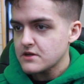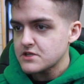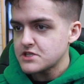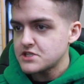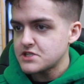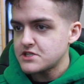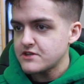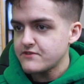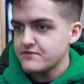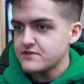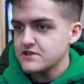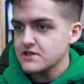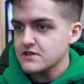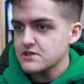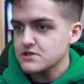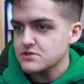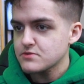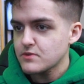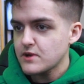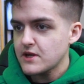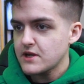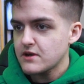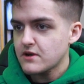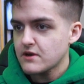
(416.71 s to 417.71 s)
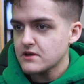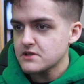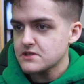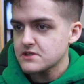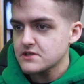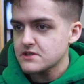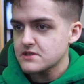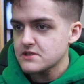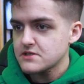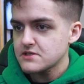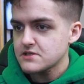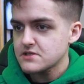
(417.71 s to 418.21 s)
shifting his weight
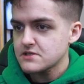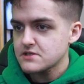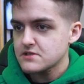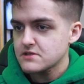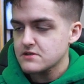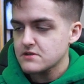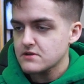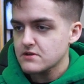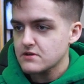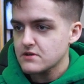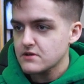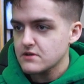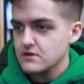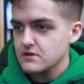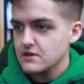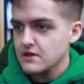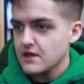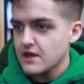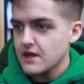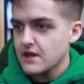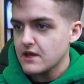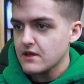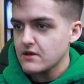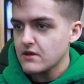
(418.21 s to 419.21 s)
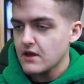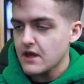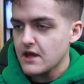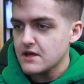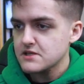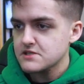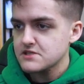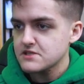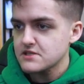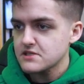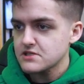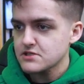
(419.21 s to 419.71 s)
onto this leg
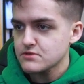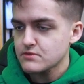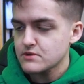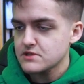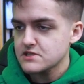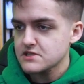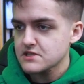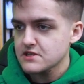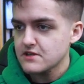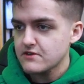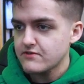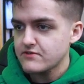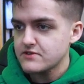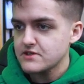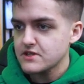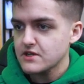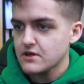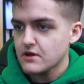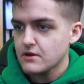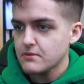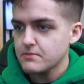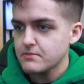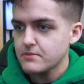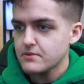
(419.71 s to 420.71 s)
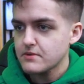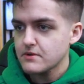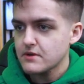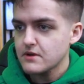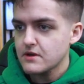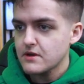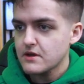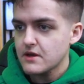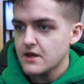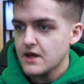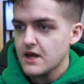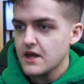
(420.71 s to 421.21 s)
as this one's lifting up,
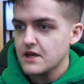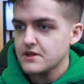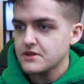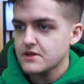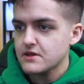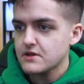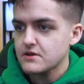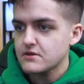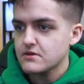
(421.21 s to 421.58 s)
and